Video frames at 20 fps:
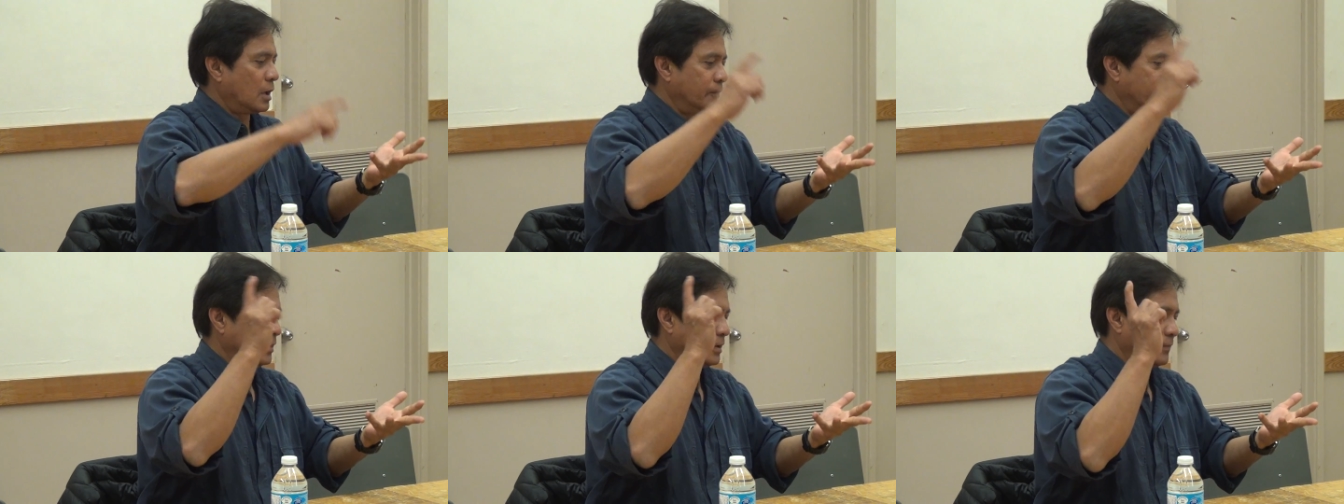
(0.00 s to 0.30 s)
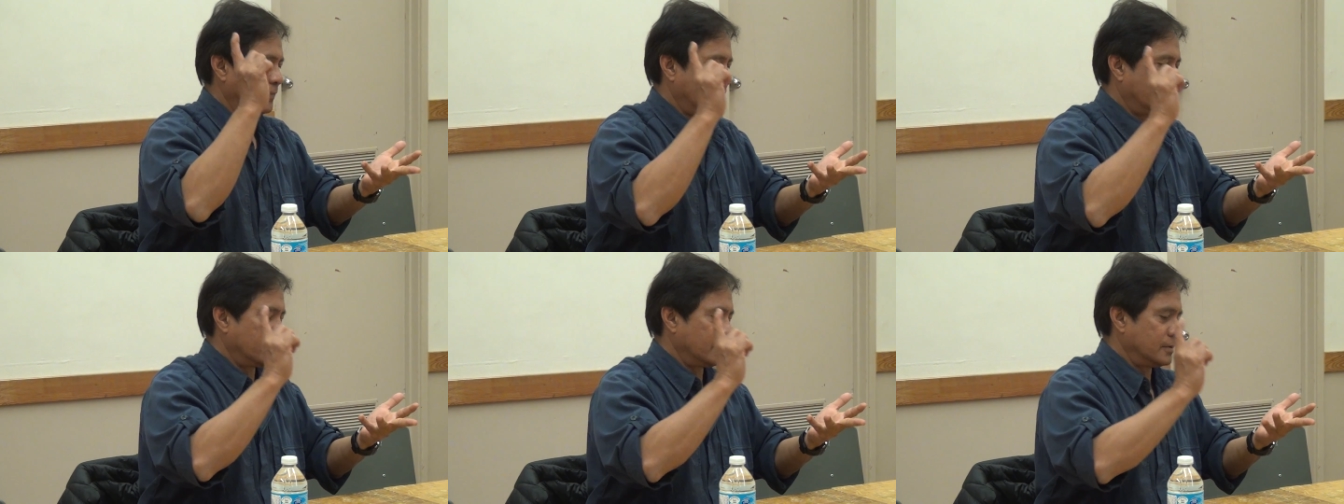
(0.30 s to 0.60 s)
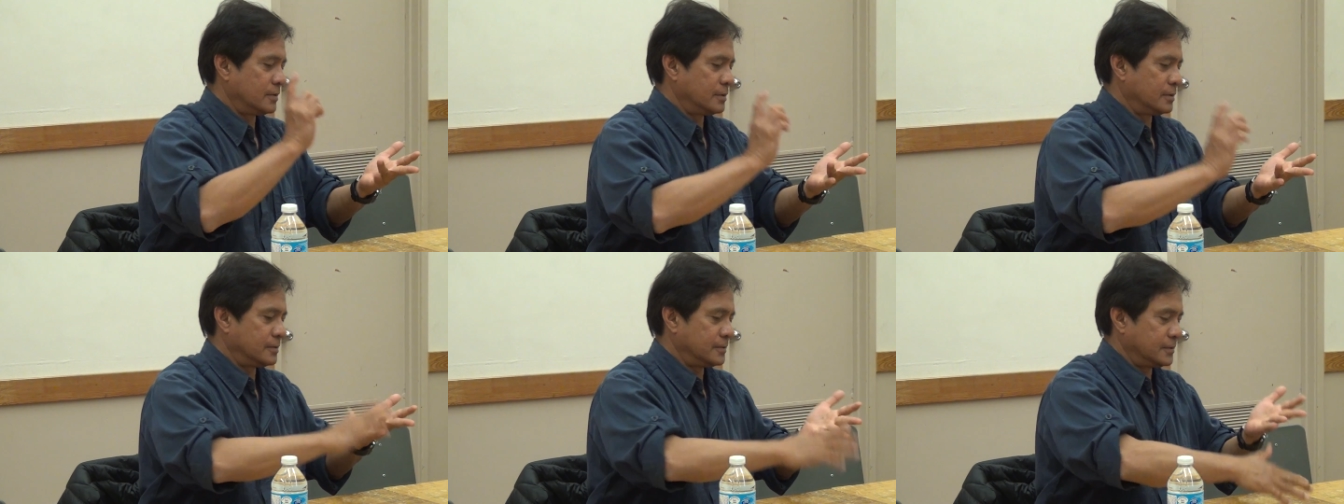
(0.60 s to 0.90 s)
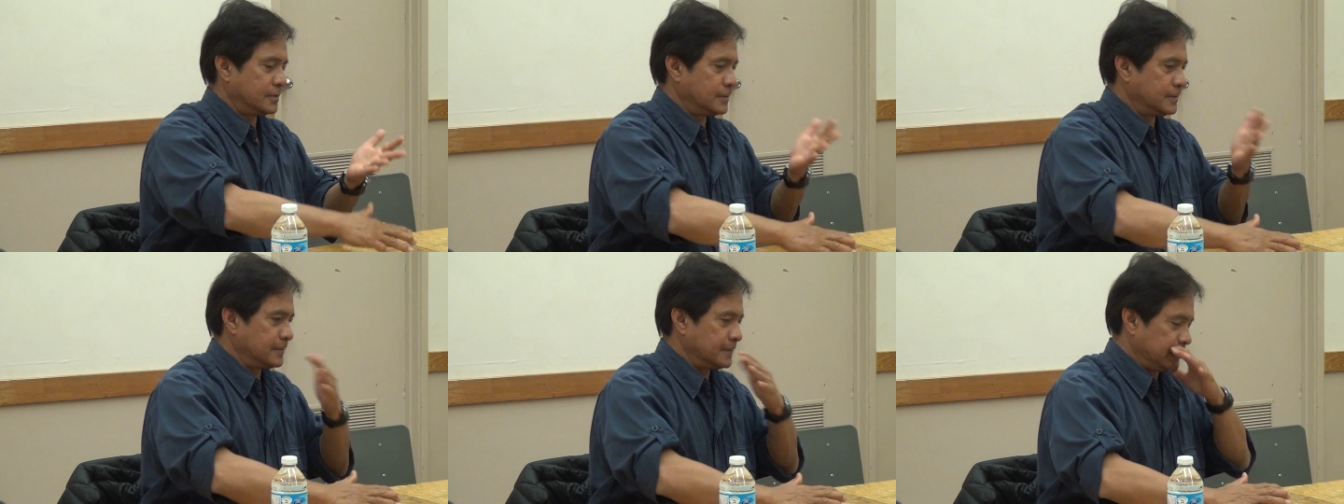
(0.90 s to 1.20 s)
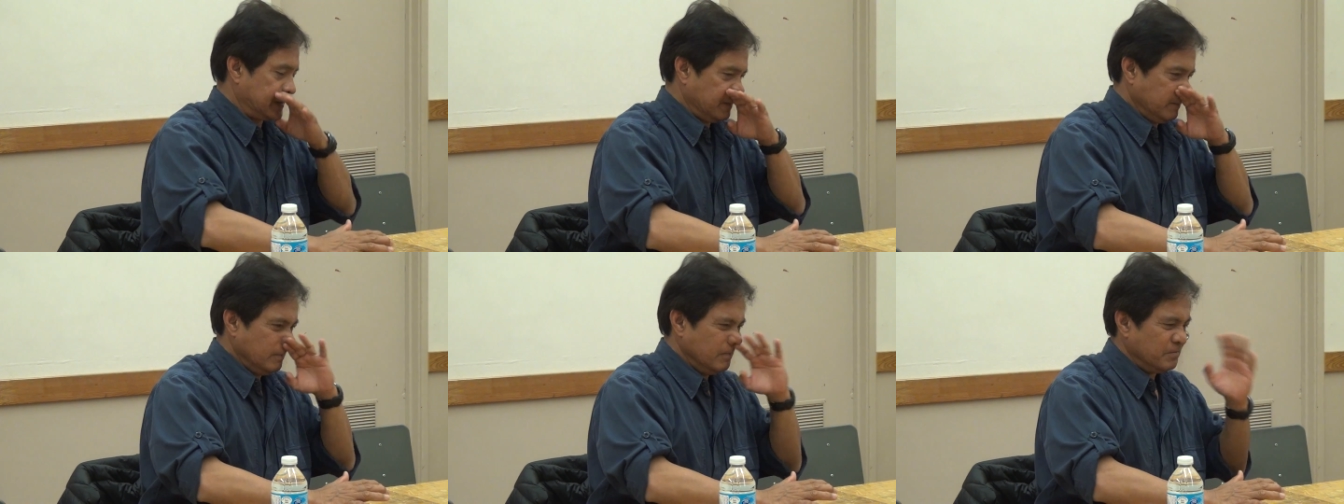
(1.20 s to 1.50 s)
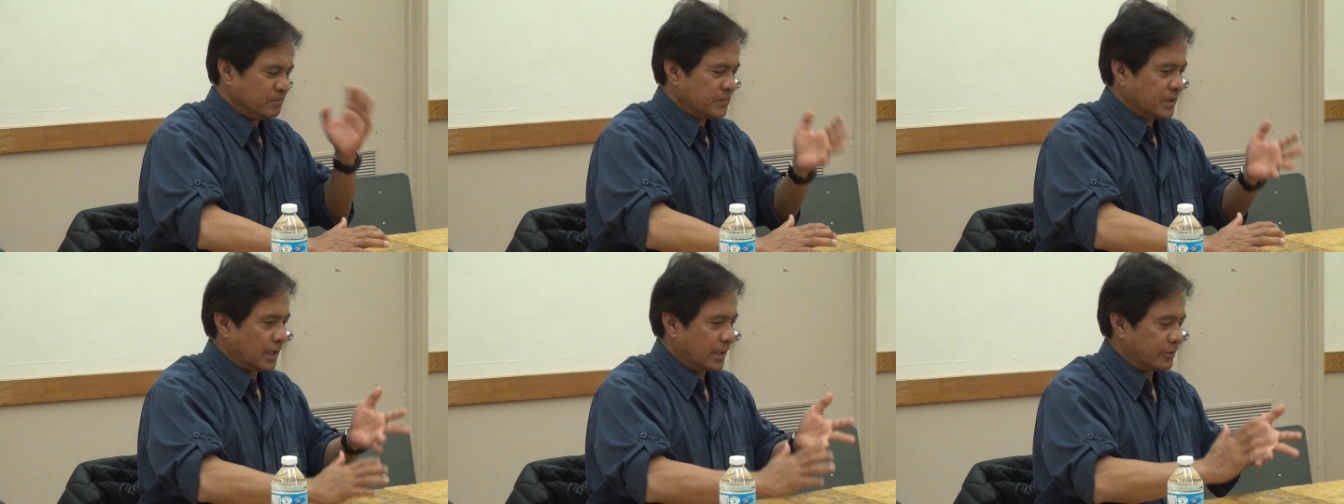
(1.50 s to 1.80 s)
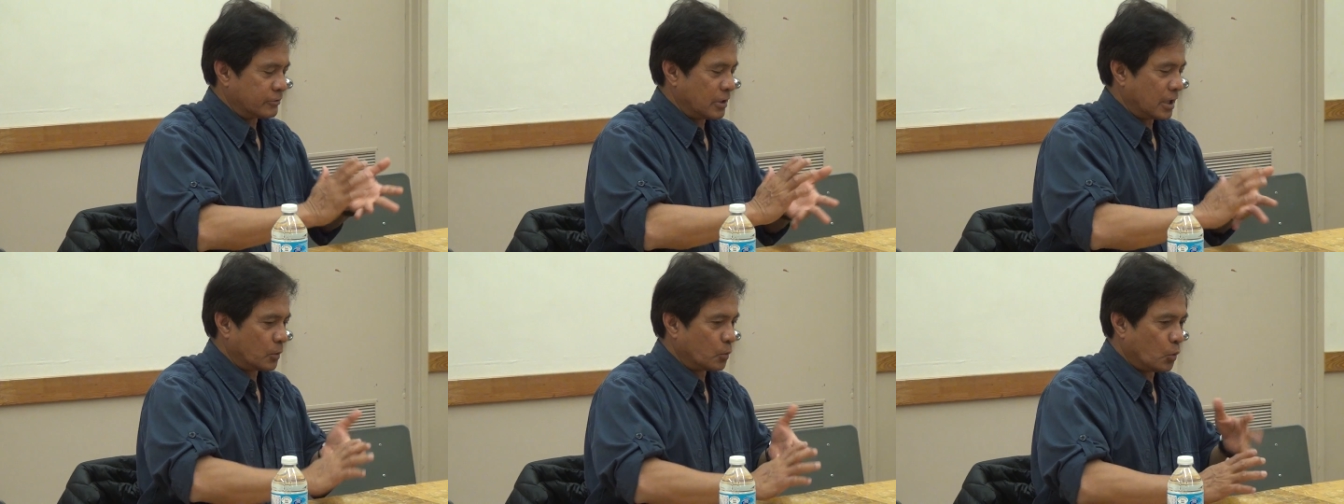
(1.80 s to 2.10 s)
up to the
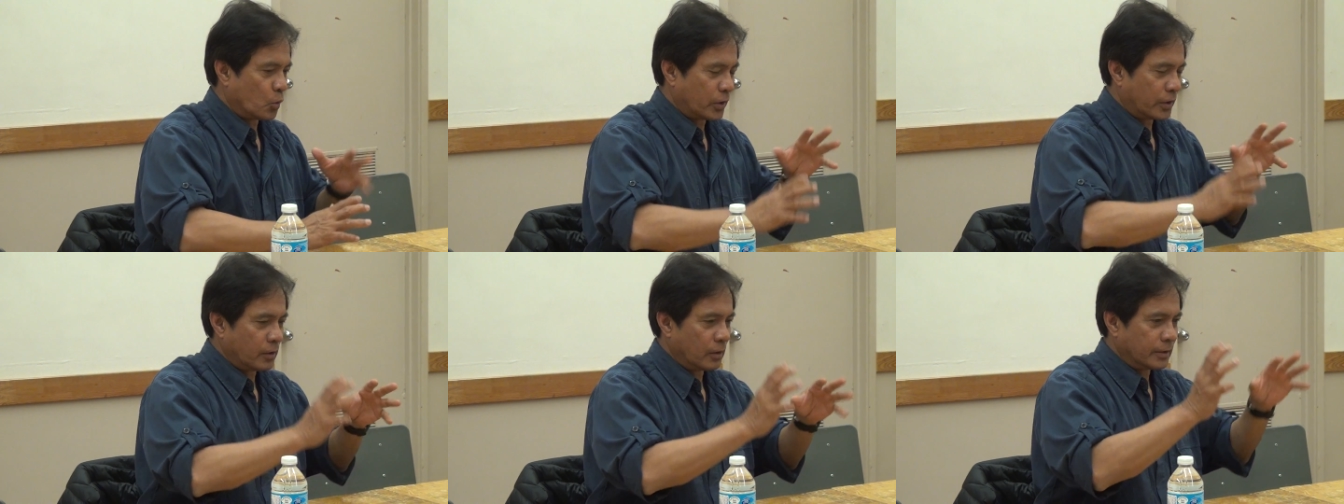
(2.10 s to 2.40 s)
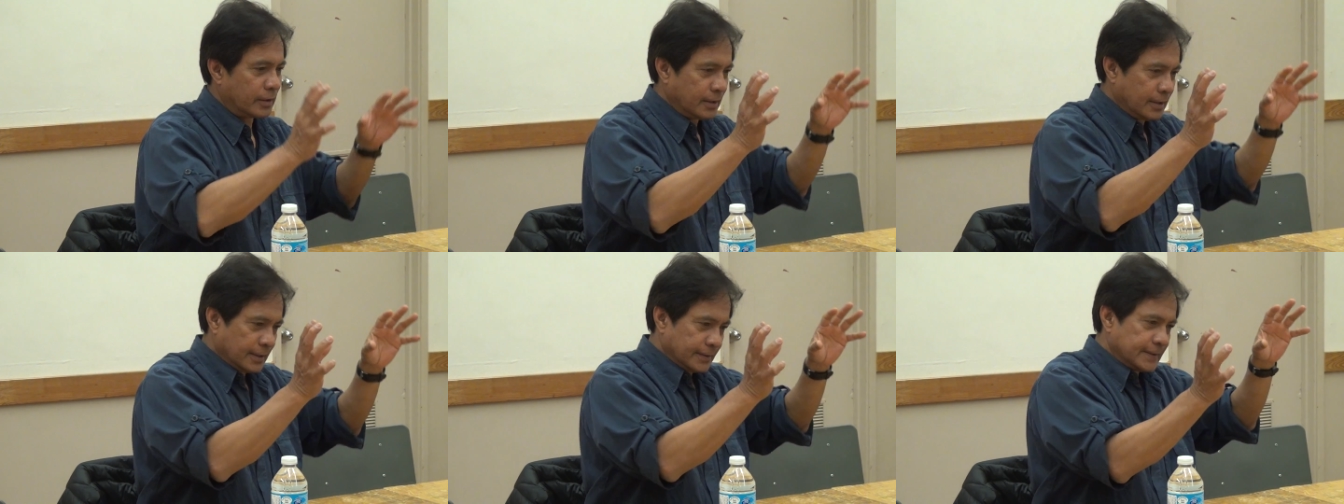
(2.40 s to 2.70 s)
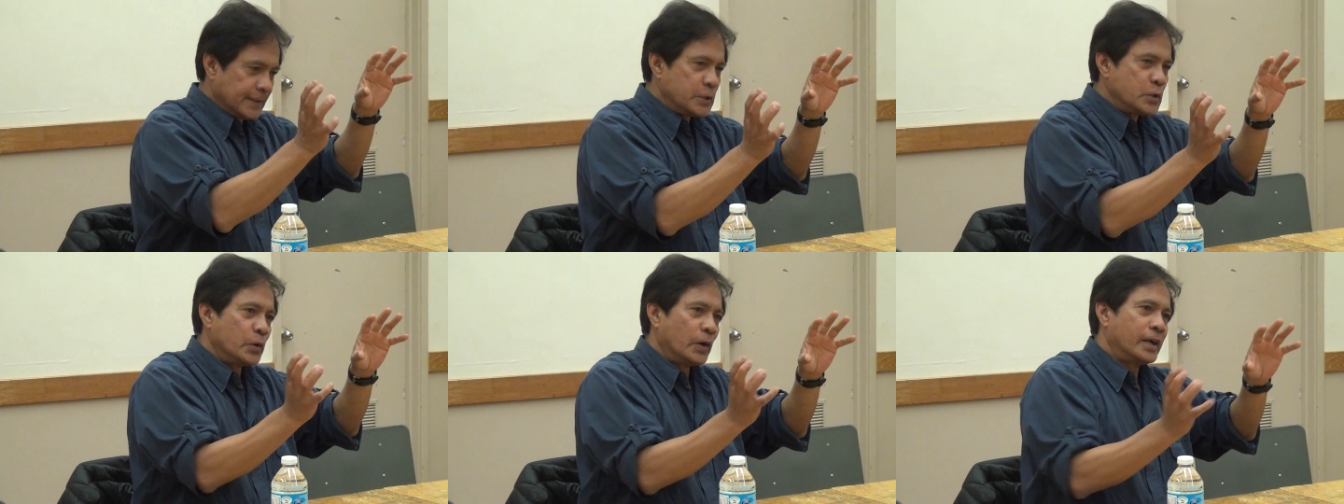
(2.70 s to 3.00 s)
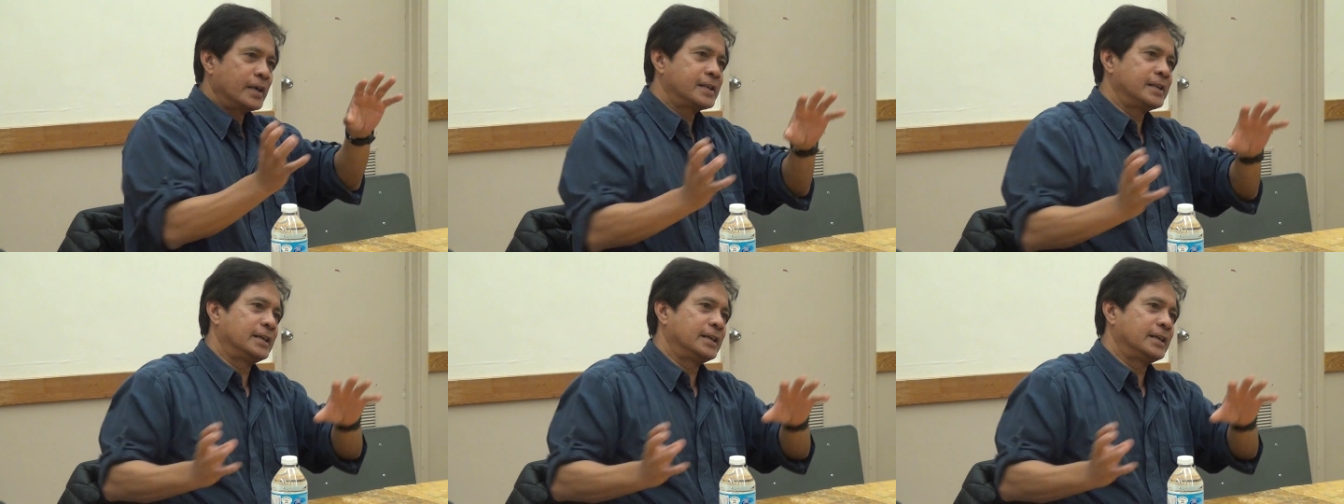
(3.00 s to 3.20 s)
uh, Iraq war, the U.S.